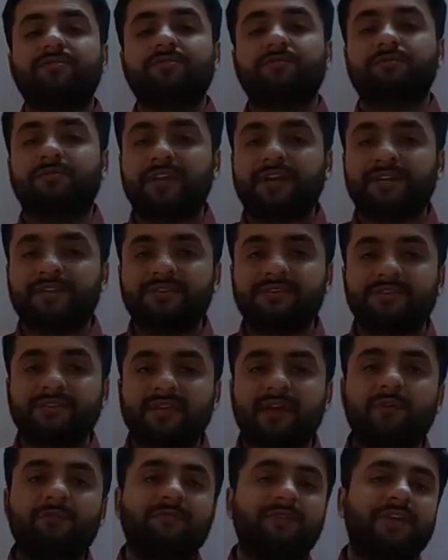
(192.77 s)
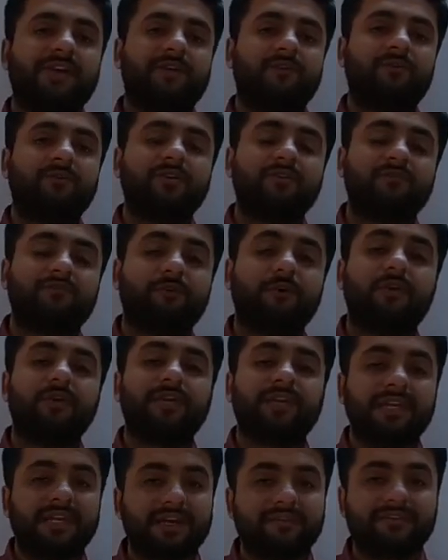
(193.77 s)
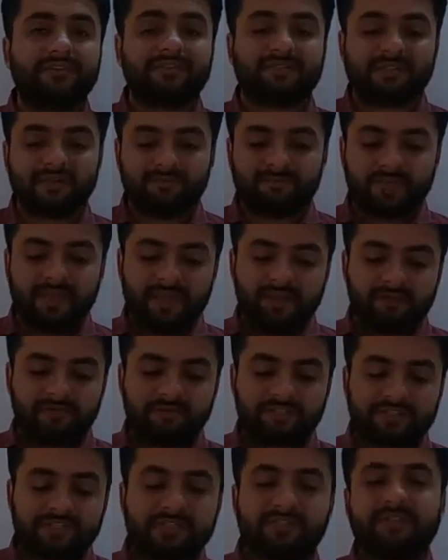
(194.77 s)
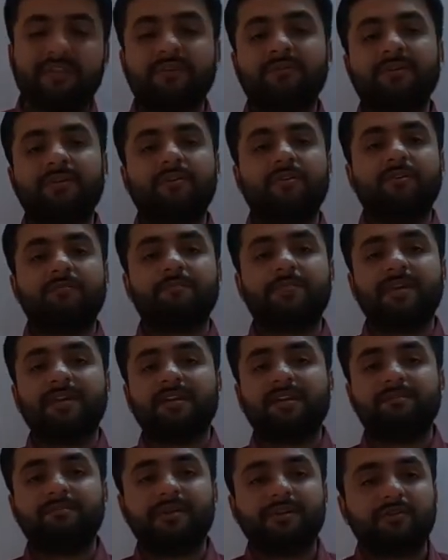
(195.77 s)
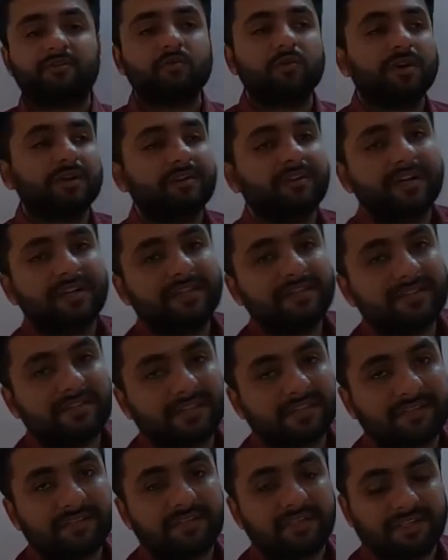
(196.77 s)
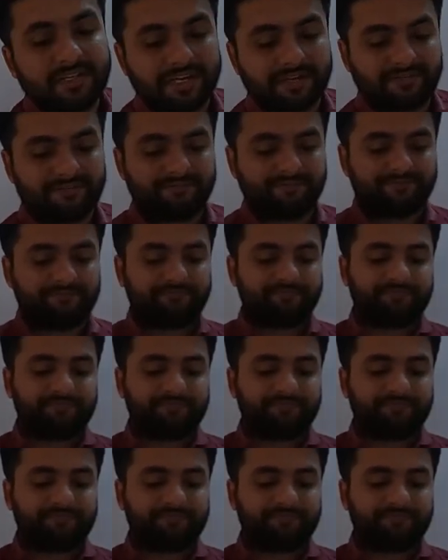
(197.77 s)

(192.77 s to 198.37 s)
So friends, now we are going for 11th sum which is given on page number 269.